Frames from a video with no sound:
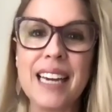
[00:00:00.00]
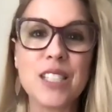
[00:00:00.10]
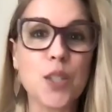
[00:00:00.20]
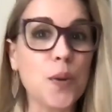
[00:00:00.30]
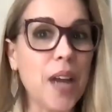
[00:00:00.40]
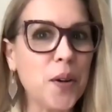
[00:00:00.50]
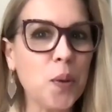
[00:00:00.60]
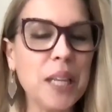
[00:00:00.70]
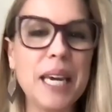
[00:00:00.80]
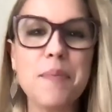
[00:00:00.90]
So not
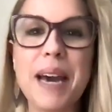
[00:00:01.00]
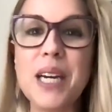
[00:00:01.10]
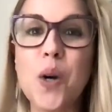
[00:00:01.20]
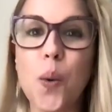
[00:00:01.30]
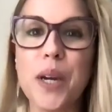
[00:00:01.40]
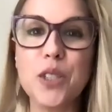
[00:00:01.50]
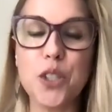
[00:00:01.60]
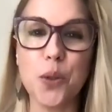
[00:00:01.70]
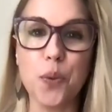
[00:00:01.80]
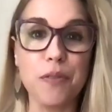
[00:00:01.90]
only am I going
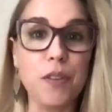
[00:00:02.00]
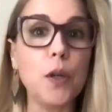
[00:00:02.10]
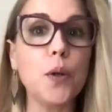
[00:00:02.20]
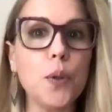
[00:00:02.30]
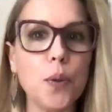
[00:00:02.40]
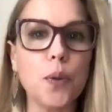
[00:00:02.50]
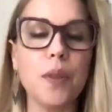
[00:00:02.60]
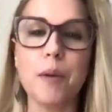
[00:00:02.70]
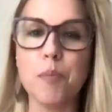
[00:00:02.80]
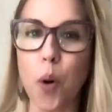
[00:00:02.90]
to review
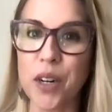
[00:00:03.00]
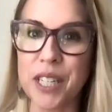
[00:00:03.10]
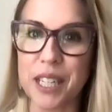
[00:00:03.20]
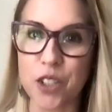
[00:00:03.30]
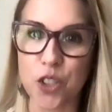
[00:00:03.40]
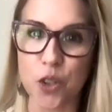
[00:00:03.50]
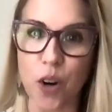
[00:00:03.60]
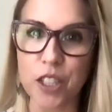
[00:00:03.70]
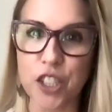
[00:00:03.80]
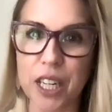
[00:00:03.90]
the important
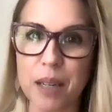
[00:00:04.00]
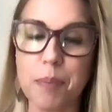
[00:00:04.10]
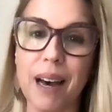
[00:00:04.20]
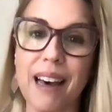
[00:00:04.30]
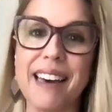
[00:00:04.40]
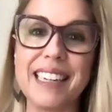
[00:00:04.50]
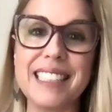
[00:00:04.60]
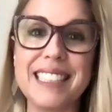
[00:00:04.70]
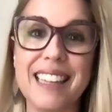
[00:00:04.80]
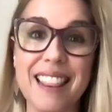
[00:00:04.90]
astrology
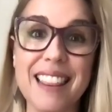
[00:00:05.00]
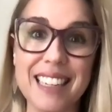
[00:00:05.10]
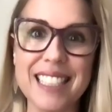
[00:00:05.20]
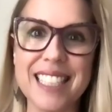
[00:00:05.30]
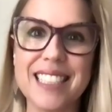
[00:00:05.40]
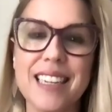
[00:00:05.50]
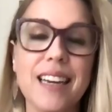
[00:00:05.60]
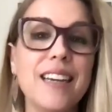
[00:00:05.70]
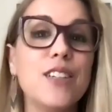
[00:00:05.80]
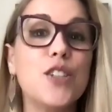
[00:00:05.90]
behind this
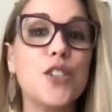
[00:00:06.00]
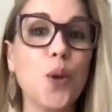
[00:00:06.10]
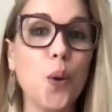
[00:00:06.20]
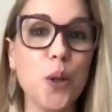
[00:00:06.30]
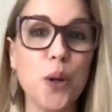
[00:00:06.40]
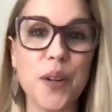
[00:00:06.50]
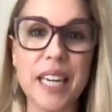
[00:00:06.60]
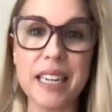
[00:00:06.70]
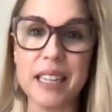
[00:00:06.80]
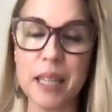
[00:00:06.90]
solar
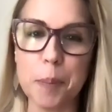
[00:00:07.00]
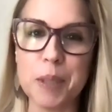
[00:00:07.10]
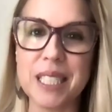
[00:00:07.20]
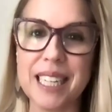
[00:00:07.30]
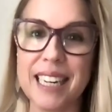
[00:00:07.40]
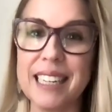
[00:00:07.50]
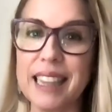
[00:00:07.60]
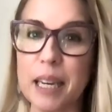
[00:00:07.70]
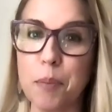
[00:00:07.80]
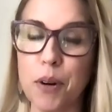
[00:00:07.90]
eclipse in
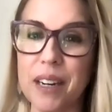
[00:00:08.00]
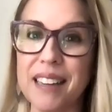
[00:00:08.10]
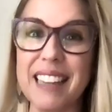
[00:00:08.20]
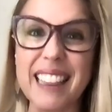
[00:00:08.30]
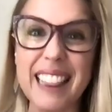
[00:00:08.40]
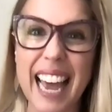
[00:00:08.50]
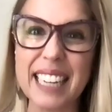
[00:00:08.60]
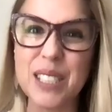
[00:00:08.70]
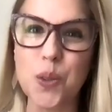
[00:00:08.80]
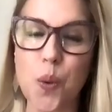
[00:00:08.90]
Libra, the
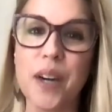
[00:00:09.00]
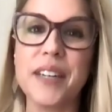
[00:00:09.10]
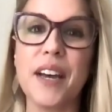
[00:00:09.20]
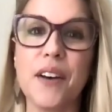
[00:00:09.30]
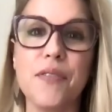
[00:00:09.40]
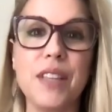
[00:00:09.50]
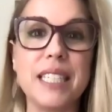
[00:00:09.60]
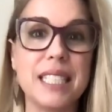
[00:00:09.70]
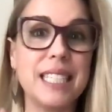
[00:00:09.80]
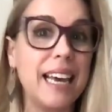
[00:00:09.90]
last one of
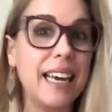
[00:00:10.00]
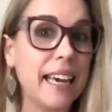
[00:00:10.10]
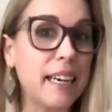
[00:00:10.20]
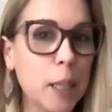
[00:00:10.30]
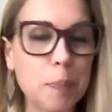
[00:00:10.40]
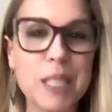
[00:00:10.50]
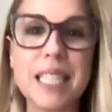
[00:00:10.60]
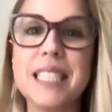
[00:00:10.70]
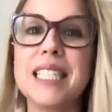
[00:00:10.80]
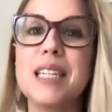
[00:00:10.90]
this eclipse
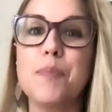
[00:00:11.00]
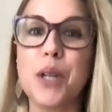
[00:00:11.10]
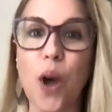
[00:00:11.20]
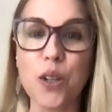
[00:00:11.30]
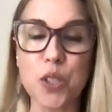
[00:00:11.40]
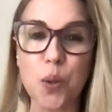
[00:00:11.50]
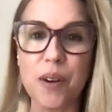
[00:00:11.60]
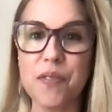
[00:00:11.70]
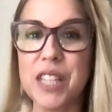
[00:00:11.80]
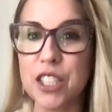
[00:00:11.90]
season, but also
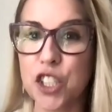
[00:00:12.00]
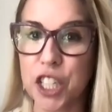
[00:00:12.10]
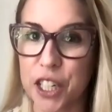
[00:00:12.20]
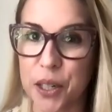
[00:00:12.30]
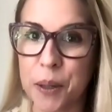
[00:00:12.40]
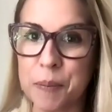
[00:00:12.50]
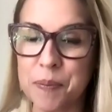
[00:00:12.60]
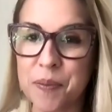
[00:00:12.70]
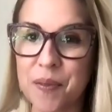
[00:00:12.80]
of this year.